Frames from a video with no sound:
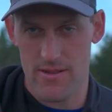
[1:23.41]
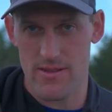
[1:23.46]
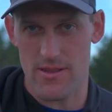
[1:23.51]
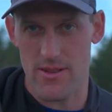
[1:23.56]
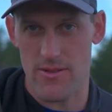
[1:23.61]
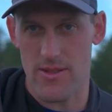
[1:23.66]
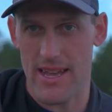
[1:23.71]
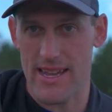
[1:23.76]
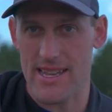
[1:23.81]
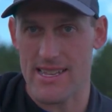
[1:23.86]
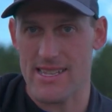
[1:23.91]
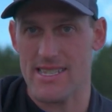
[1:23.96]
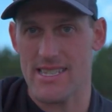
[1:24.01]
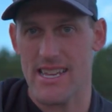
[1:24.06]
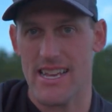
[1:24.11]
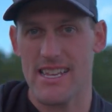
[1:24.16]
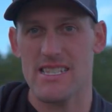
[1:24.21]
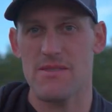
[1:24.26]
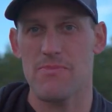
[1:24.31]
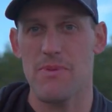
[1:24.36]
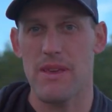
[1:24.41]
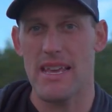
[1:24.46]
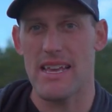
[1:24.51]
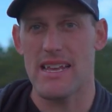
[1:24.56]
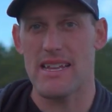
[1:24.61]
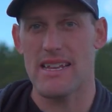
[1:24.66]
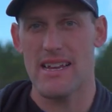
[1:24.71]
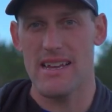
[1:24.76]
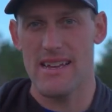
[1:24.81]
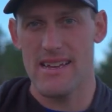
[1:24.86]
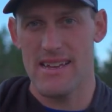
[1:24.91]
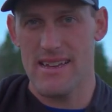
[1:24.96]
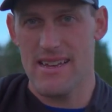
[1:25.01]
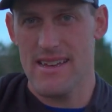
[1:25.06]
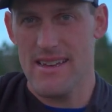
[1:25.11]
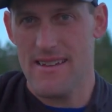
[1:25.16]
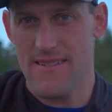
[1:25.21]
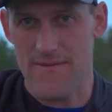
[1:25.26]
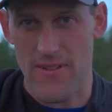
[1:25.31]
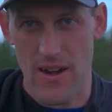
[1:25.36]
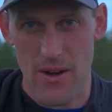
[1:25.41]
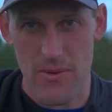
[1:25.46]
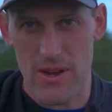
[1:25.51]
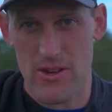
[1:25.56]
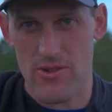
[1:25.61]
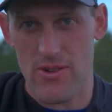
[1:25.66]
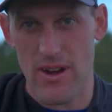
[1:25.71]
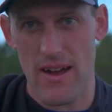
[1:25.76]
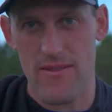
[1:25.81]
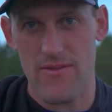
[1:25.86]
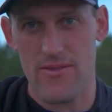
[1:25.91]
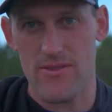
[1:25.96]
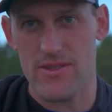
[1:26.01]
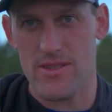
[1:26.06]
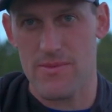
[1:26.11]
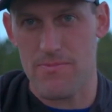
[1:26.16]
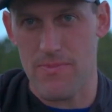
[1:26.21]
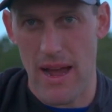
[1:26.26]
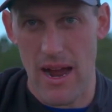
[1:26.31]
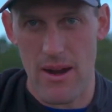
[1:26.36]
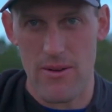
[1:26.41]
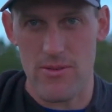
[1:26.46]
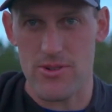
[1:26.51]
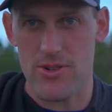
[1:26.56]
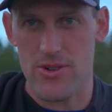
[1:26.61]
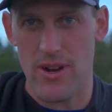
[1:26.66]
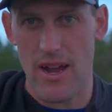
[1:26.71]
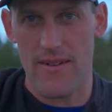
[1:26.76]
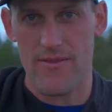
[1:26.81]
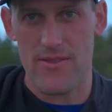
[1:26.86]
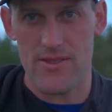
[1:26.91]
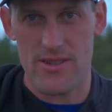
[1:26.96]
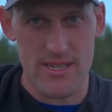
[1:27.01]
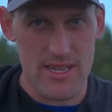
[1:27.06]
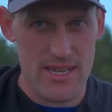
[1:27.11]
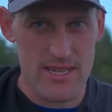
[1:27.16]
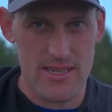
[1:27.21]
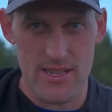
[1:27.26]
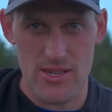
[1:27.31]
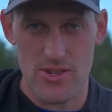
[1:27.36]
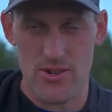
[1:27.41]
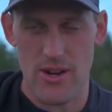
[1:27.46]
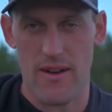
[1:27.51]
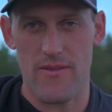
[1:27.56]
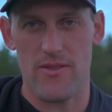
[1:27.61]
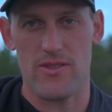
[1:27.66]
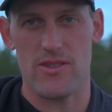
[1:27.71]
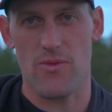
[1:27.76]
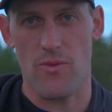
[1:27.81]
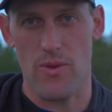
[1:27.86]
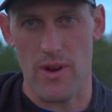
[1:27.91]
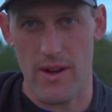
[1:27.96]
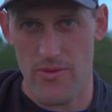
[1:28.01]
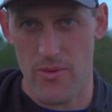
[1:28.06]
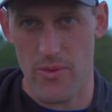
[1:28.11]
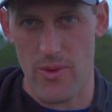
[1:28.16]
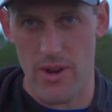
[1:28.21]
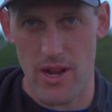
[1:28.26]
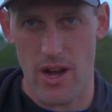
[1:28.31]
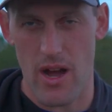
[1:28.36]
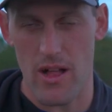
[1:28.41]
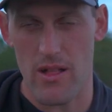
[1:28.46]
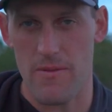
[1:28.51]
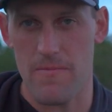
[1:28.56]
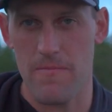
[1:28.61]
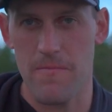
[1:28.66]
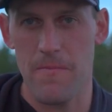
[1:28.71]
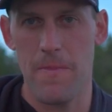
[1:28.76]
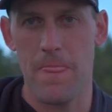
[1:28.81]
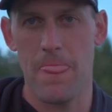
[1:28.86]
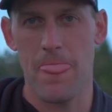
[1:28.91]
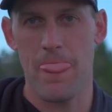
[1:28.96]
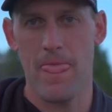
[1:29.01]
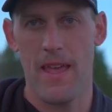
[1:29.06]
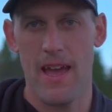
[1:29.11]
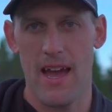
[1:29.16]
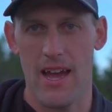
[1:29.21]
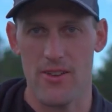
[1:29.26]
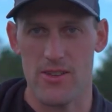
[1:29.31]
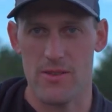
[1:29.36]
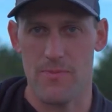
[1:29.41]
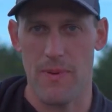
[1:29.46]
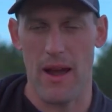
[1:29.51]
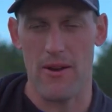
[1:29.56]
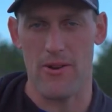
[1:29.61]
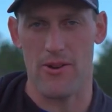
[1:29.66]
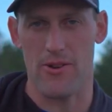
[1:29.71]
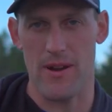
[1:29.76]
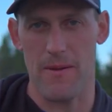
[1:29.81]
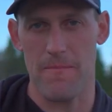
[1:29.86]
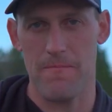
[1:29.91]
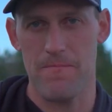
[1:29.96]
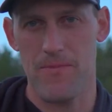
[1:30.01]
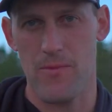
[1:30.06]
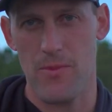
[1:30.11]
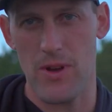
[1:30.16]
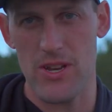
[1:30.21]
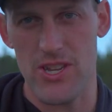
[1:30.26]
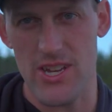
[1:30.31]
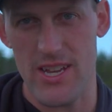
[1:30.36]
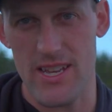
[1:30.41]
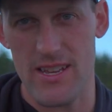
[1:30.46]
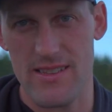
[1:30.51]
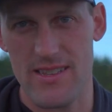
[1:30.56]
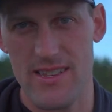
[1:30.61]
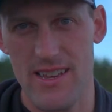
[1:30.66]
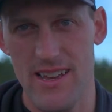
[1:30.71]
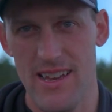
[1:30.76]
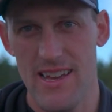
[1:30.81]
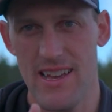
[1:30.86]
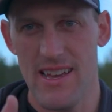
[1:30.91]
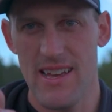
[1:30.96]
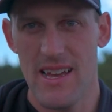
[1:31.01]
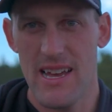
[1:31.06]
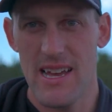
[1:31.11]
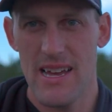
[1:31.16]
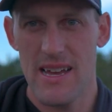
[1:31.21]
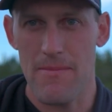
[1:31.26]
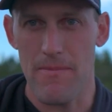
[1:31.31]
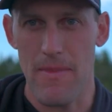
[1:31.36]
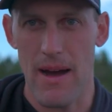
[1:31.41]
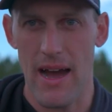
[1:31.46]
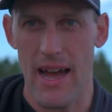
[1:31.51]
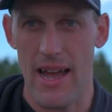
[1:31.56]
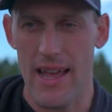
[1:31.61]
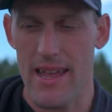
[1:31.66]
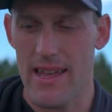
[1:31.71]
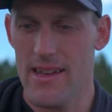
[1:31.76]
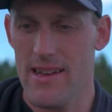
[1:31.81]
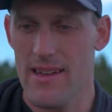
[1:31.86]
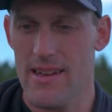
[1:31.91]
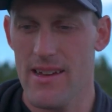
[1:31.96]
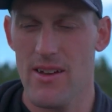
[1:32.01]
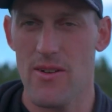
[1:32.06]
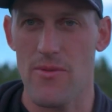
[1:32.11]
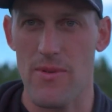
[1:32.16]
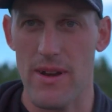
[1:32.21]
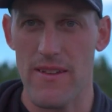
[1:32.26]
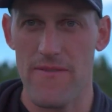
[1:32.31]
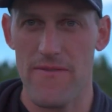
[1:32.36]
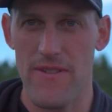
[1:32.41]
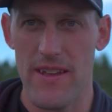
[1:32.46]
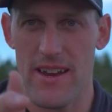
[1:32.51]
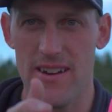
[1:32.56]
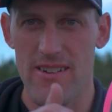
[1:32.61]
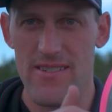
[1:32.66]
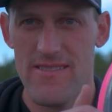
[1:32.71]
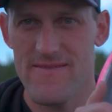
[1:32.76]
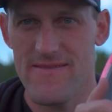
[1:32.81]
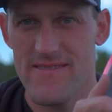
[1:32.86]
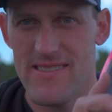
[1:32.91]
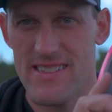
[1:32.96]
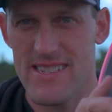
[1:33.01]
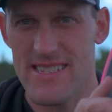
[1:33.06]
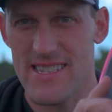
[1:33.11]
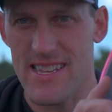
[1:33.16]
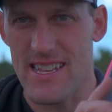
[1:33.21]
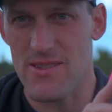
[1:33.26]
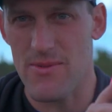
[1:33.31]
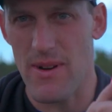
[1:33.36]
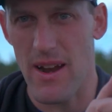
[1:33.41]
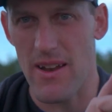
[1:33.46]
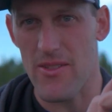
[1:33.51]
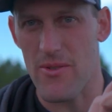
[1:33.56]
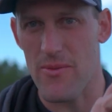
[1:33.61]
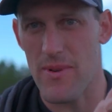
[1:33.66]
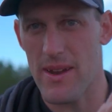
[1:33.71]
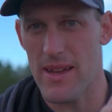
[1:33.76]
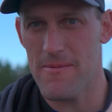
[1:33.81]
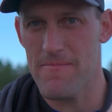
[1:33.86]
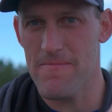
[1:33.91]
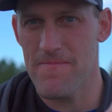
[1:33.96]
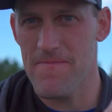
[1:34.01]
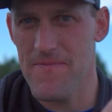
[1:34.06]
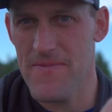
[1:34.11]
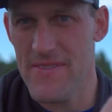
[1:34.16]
So like a 6-speed, fairway drivers, power drivers, distance drivers, whatever you want to call them, I use a power grip, which is my ring finger sits right on the rim,